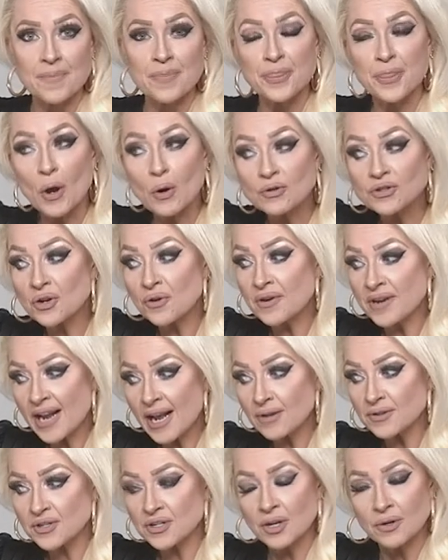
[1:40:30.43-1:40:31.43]
Those are now
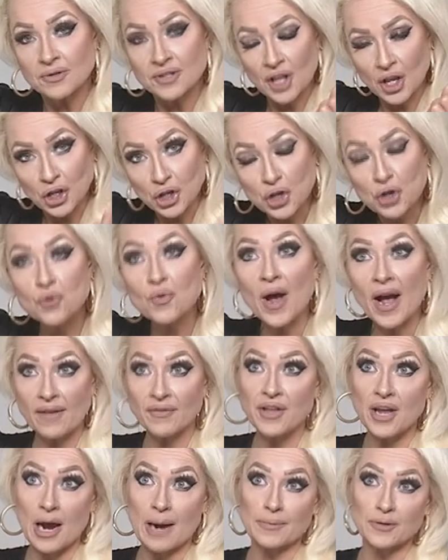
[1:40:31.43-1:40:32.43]
stones that you have
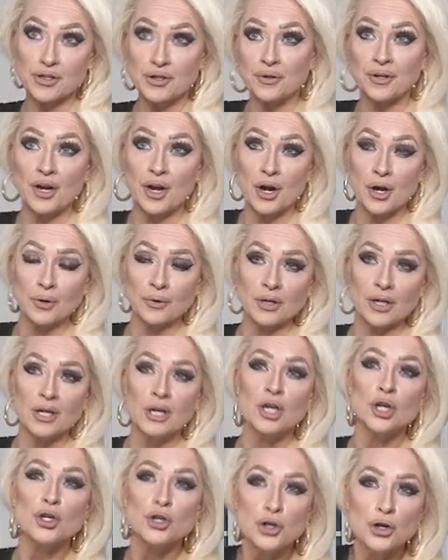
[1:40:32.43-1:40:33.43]
the opportunity to own.
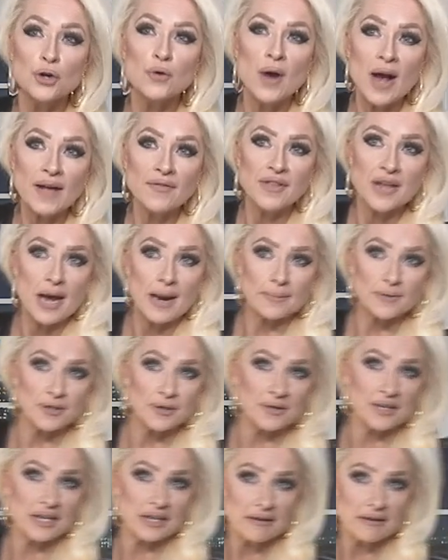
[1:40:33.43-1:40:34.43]
You have the opportunity to